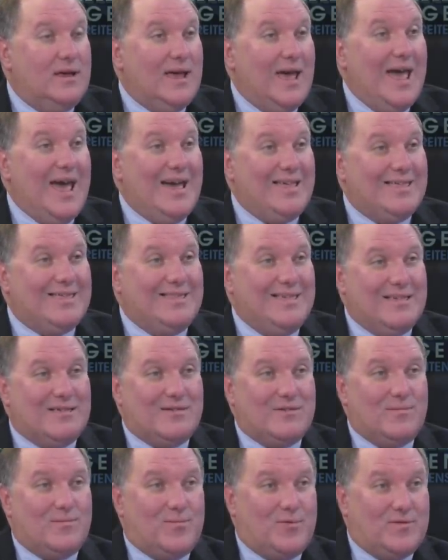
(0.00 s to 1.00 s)
as
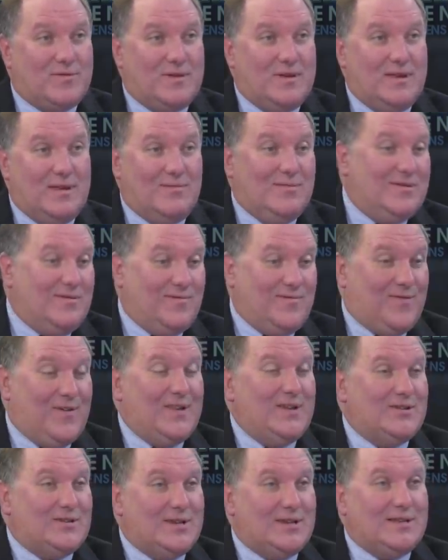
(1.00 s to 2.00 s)
this proceeding was
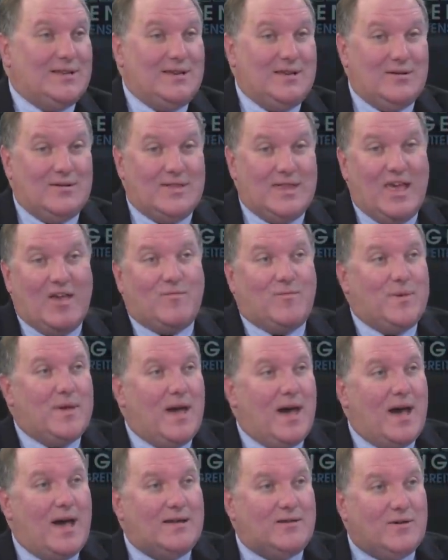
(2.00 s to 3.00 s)
finishing, to hear the
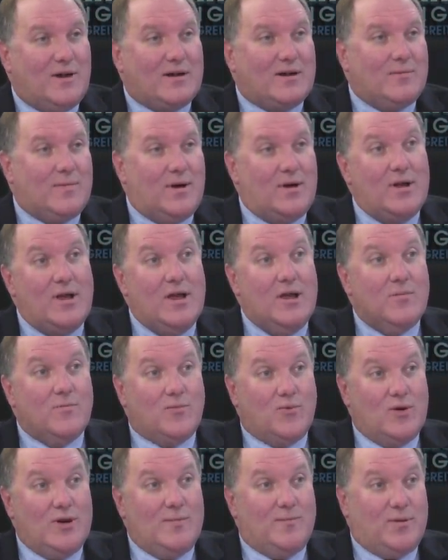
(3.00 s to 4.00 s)
FBI talk about
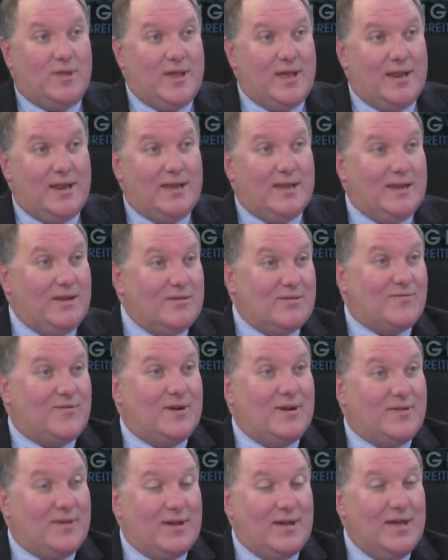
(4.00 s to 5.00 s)
pre-planning. And here's a
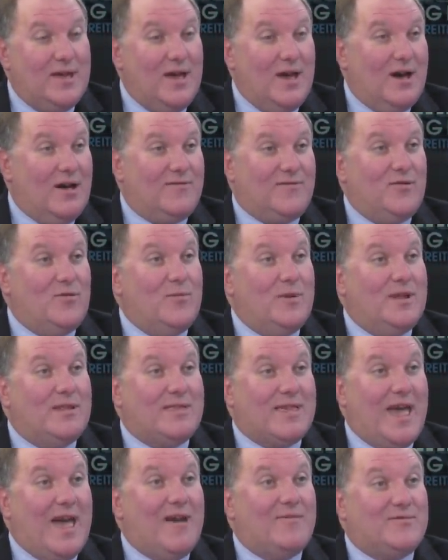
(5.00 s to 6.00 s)
funny thing. A few
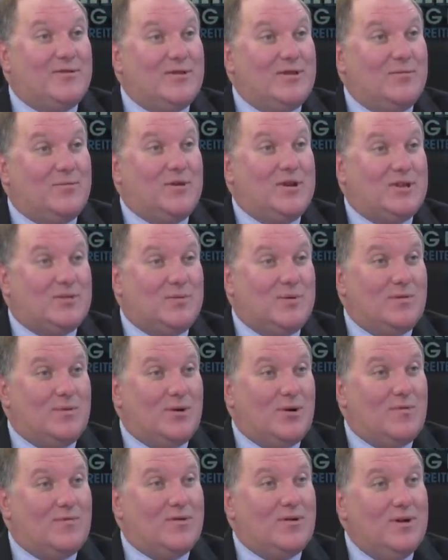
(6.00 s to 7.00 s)
minutes after the impeachment
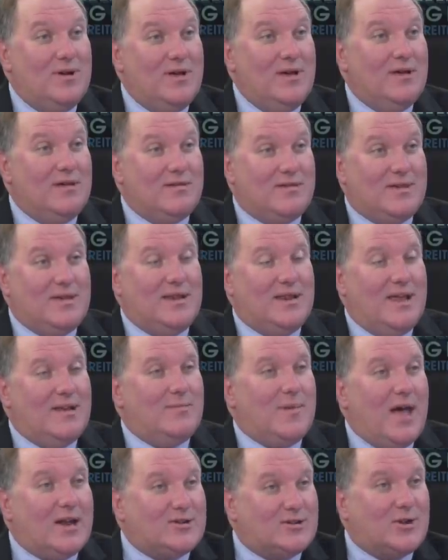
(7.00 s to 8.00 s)
went over,
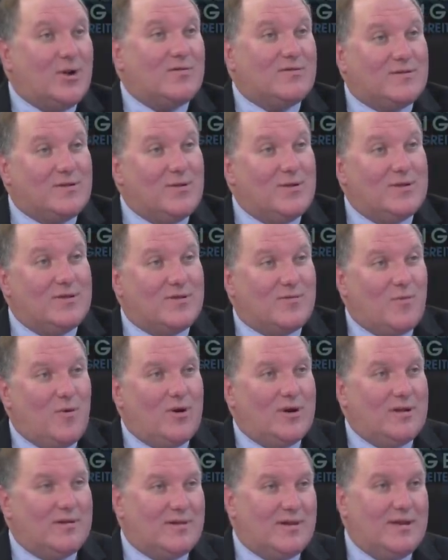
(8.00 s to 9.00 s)
CNN matched our story this
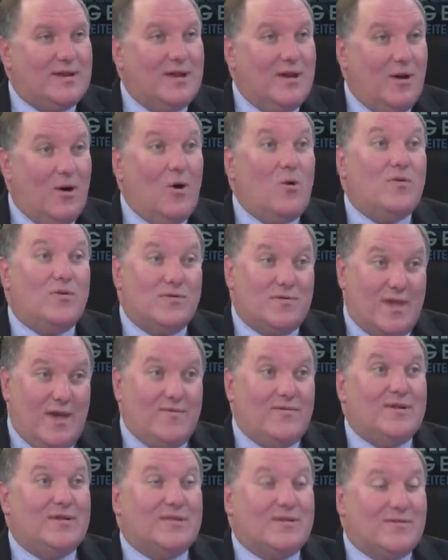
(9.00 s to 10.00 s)
morning and said, oh, there's
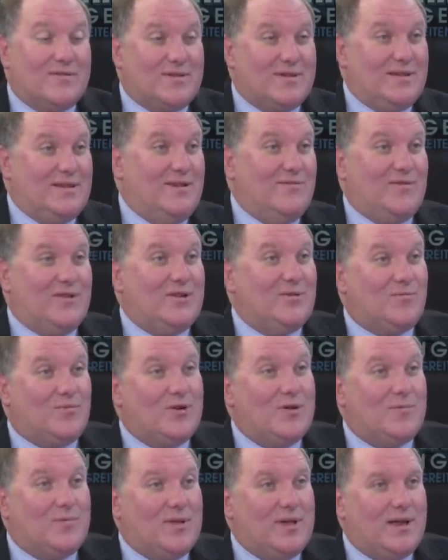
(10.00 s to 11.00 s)
evidence of a significant
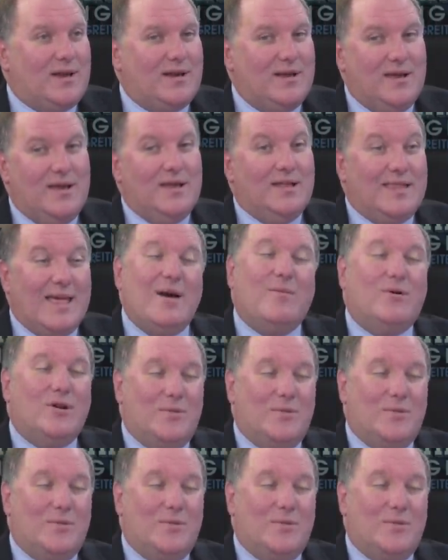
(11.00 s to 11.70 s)
pre-plan. That would